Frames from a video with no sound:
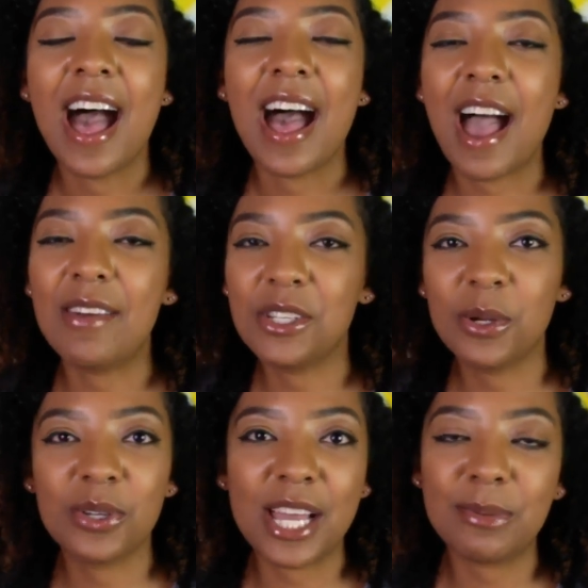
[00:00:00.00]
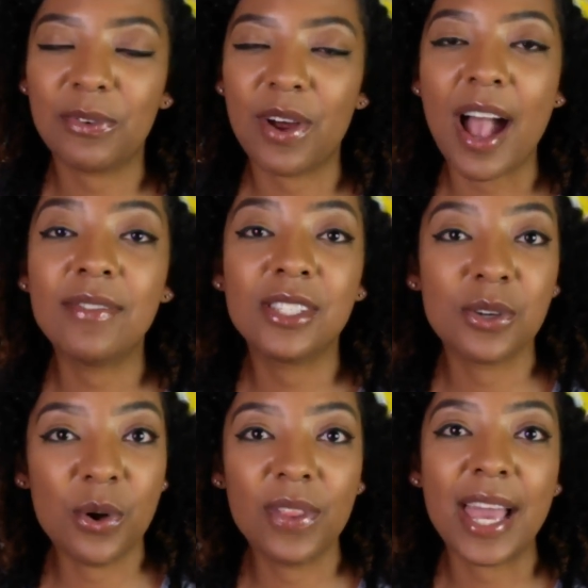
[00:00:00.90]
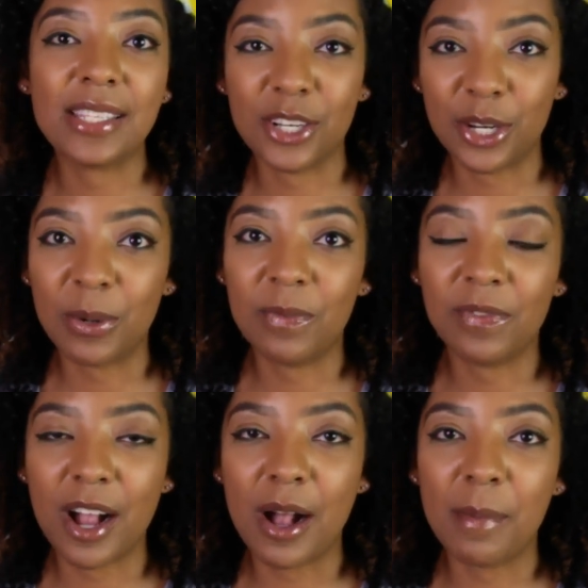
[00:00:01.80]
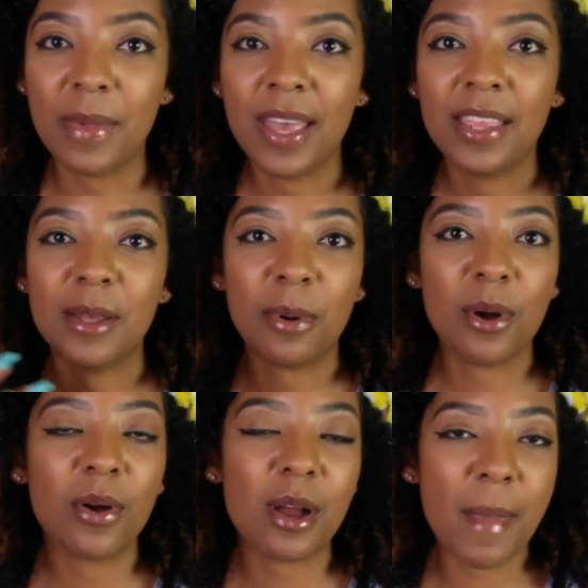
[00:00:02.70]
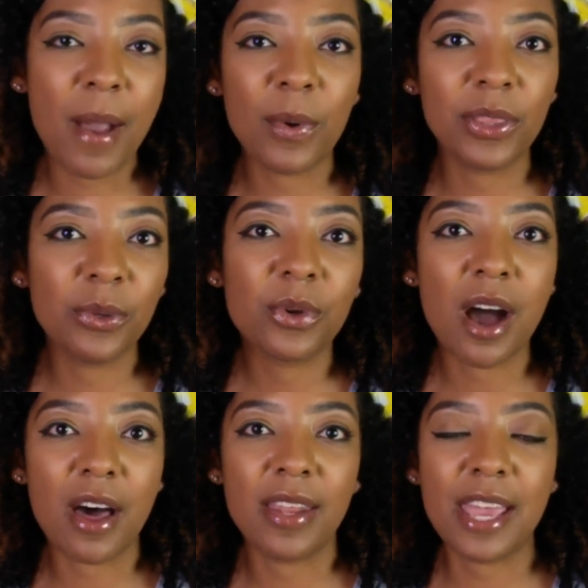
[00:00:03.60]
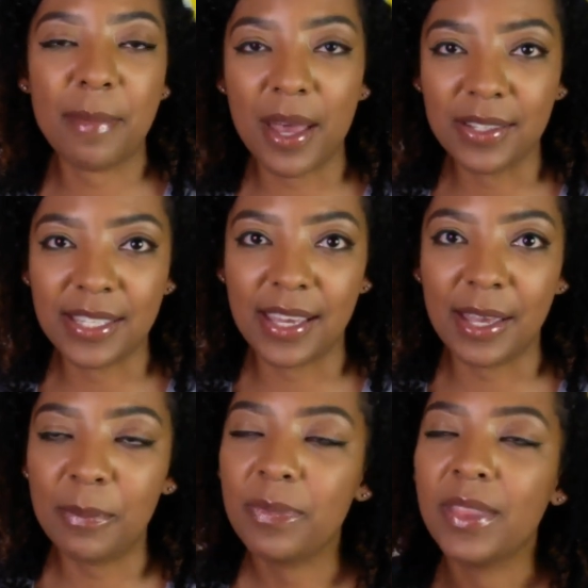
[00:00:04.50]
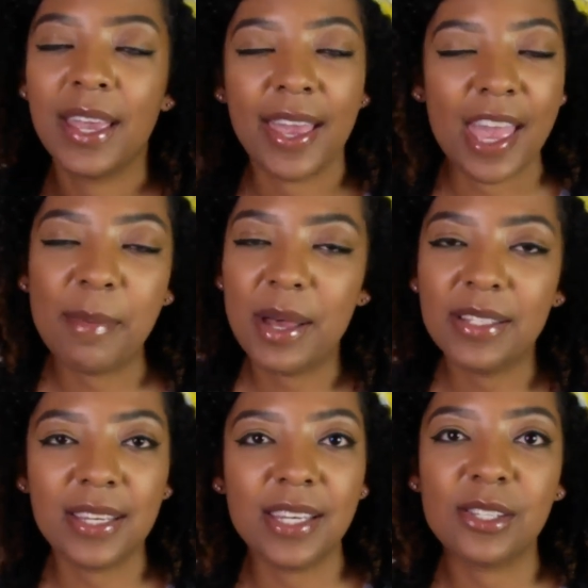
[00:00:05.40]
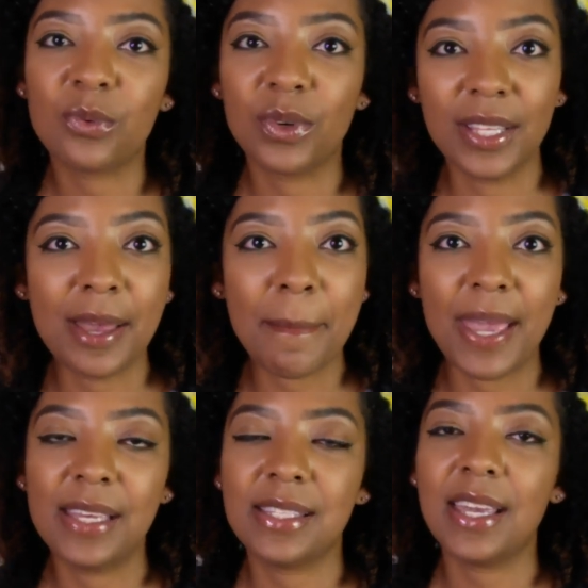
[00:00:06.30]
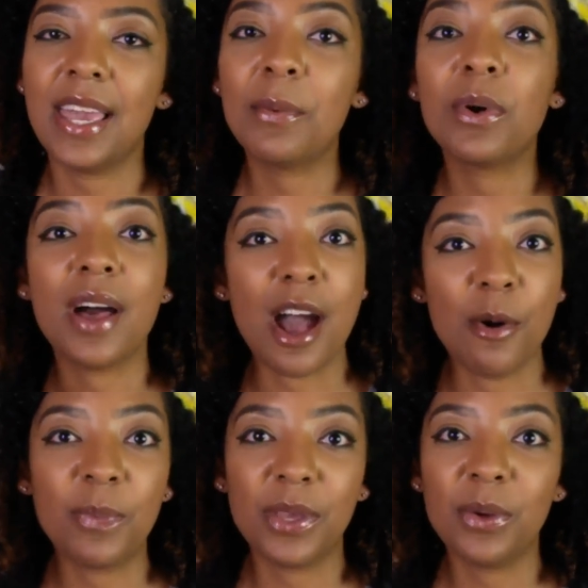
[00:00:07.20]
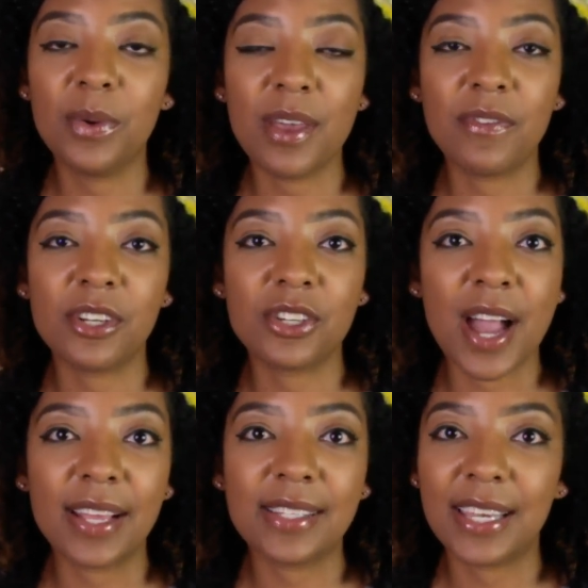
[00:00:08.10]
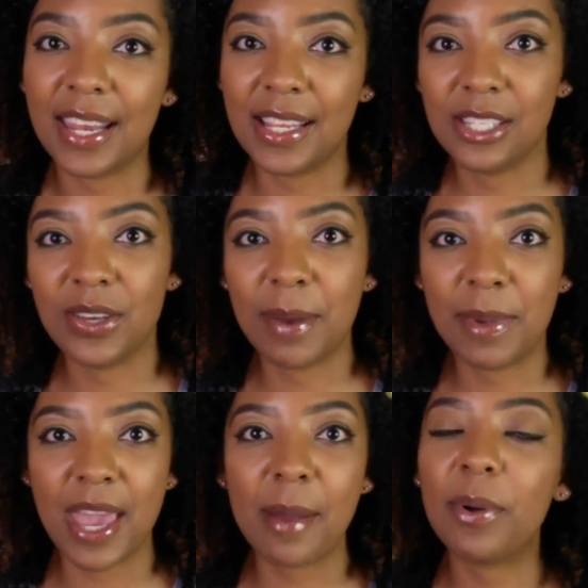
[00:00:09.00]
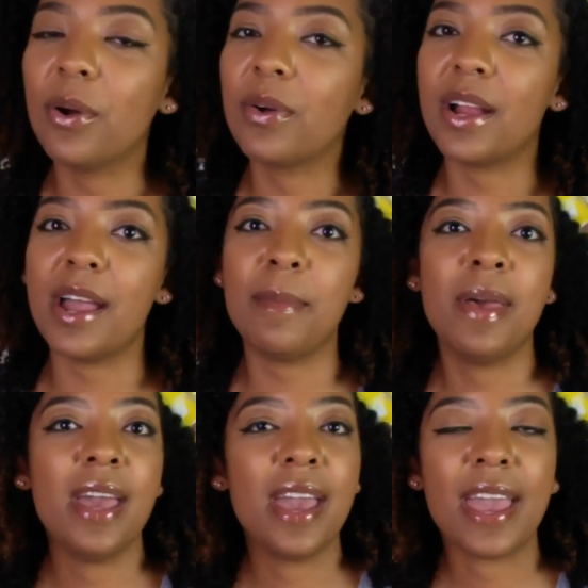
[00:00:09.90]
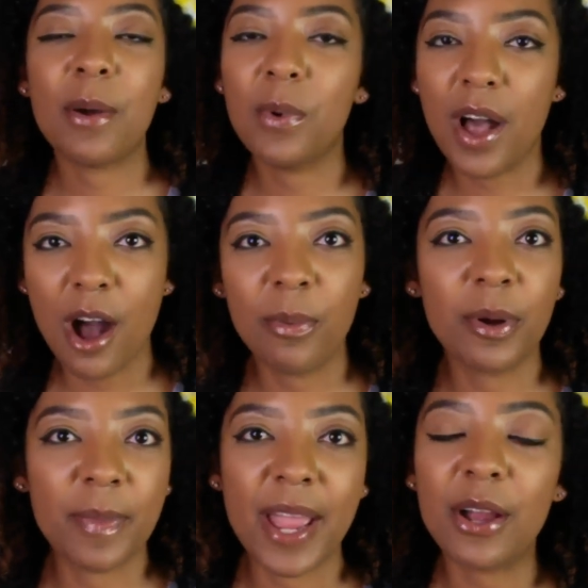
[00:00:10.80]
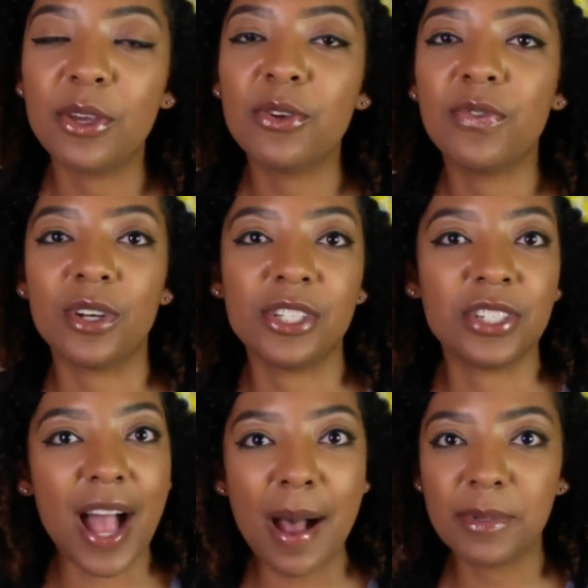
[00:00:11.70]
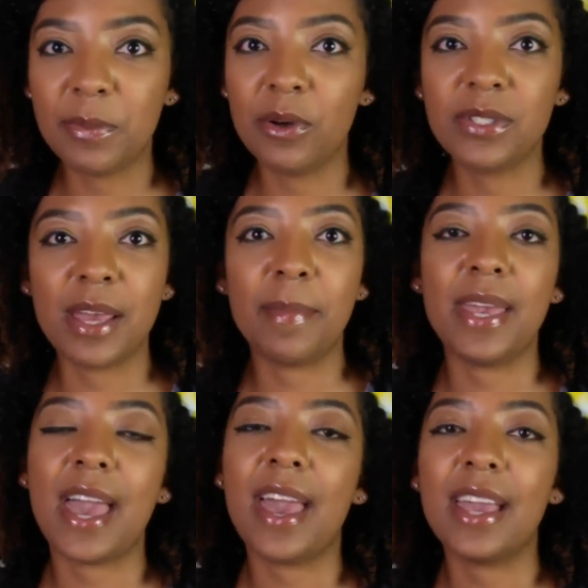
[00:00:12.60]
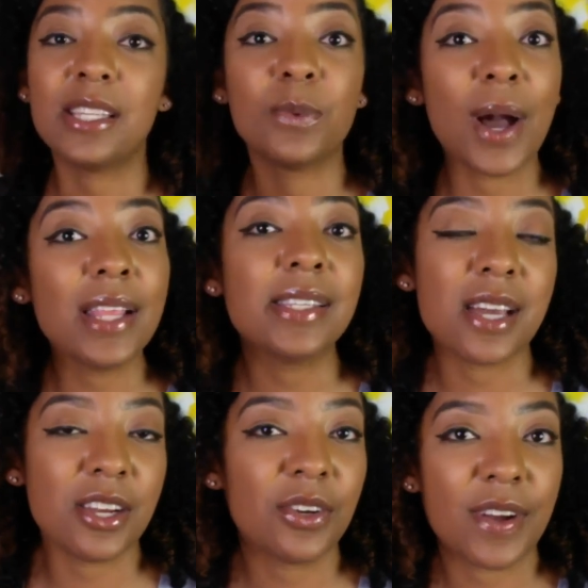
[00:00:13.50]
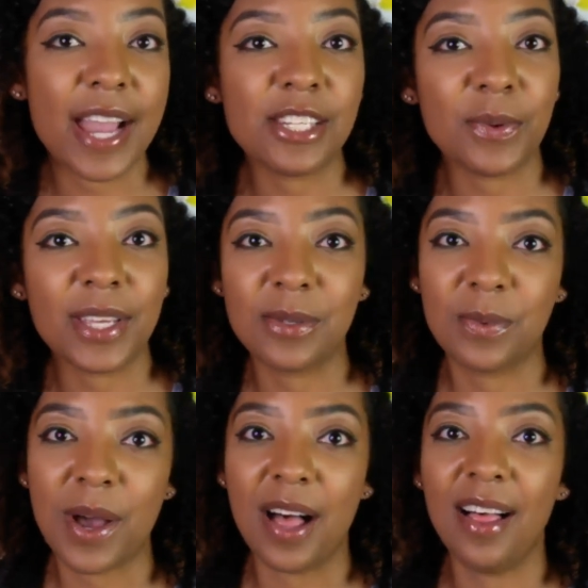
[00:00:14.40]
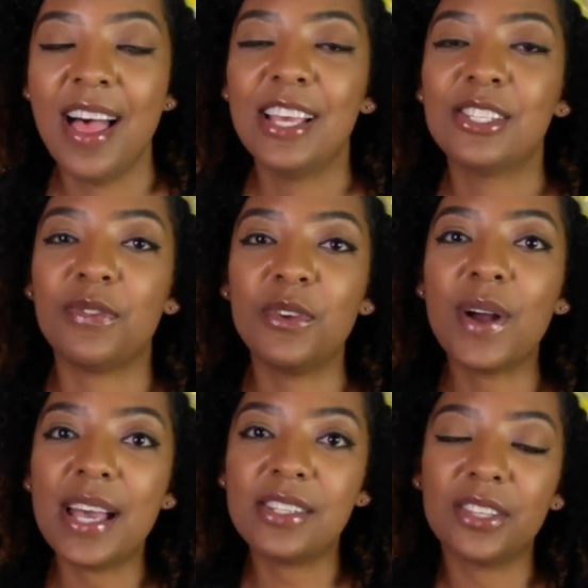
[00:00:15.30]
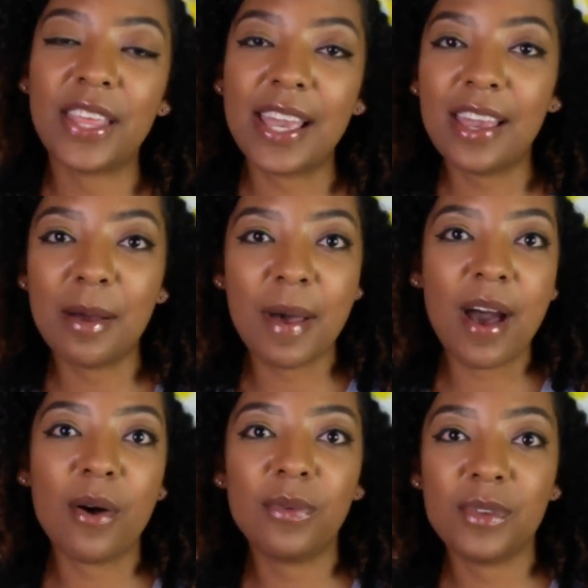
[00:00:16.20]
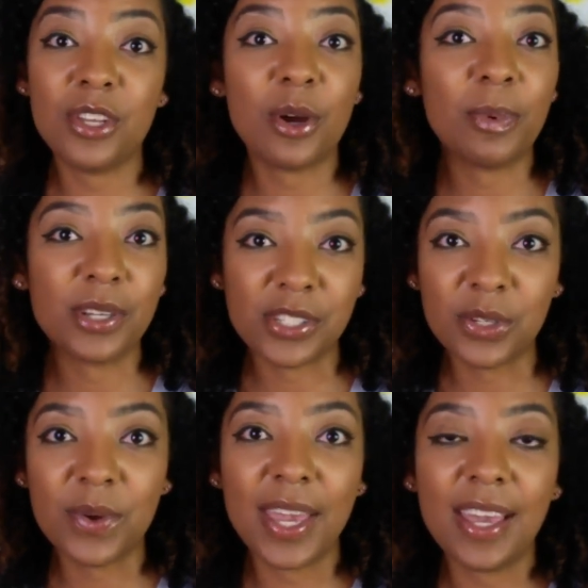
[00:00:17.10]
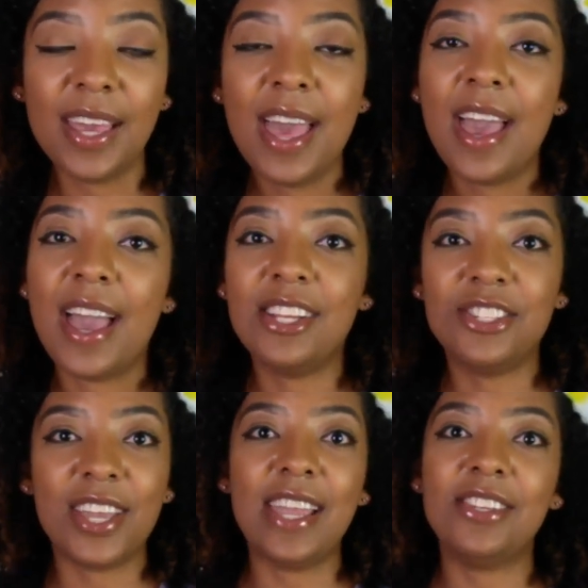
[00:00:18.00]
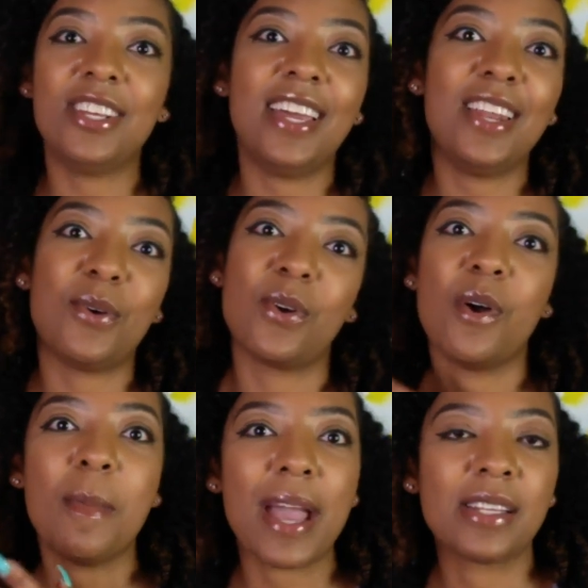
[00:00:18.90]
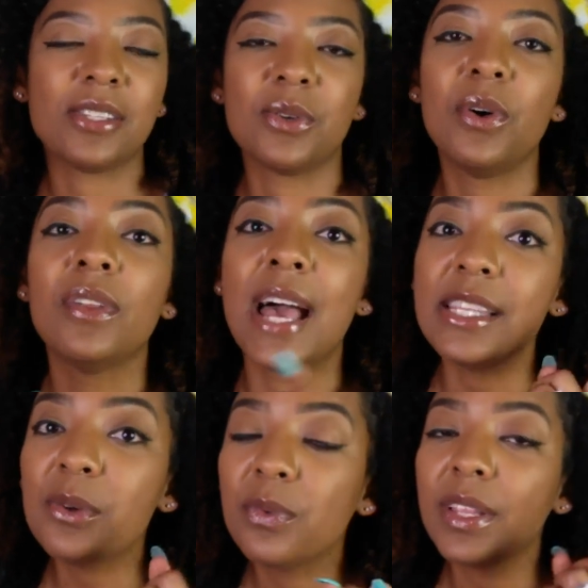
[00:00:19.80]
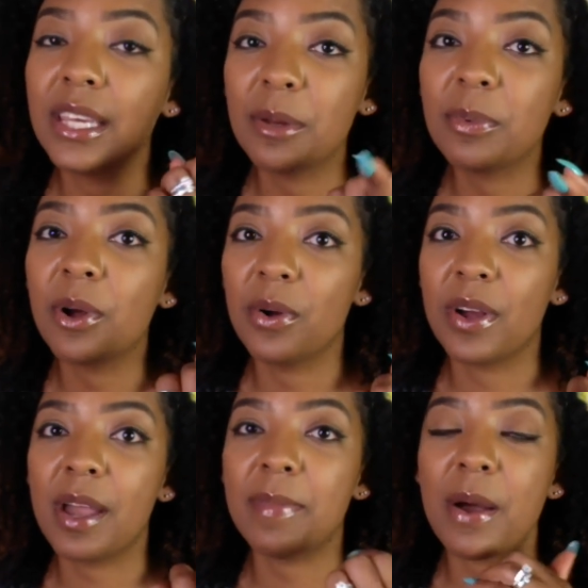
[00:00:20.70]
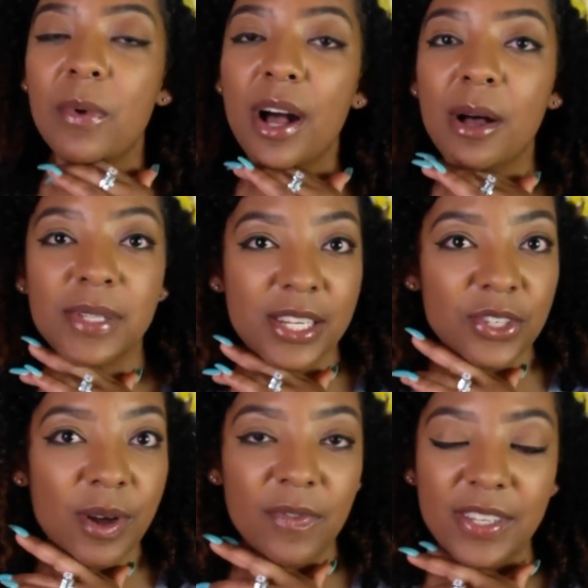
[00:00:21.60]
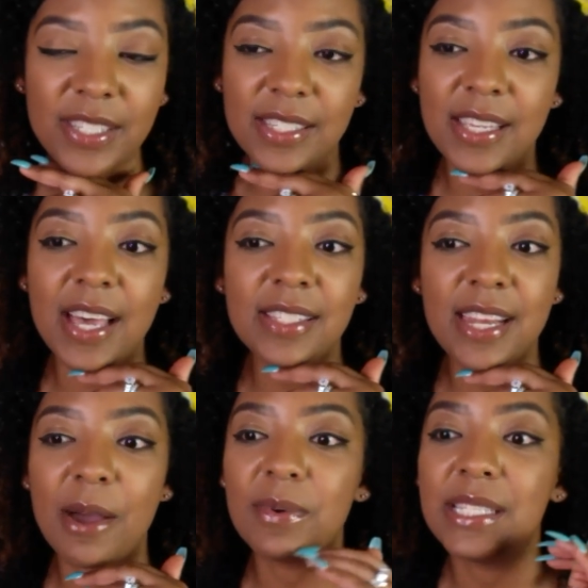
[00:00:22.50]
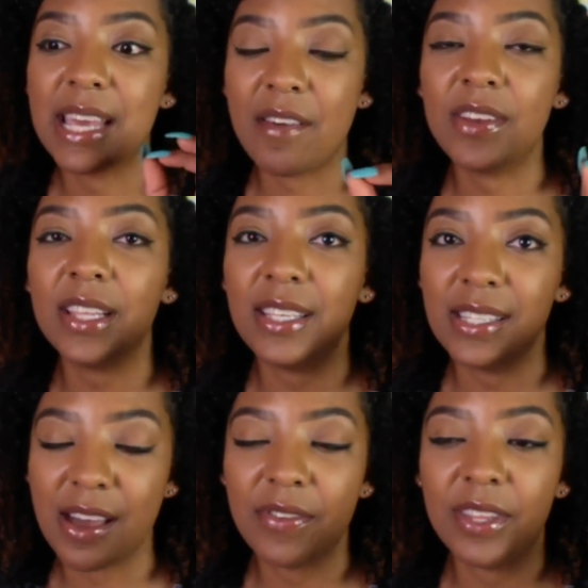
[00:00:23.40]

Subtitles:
I've told you guys before, I've stole that term from the program I went through called MLT. MLT is really amazing. It will help you if you're trying to get into MBA program. It will help prepare you for jobs post-MBA as well as undergraduate as well. So if you guys are thinking about, pursuing education or going back to school, that's a really good program that will help set you up for success that I would definitely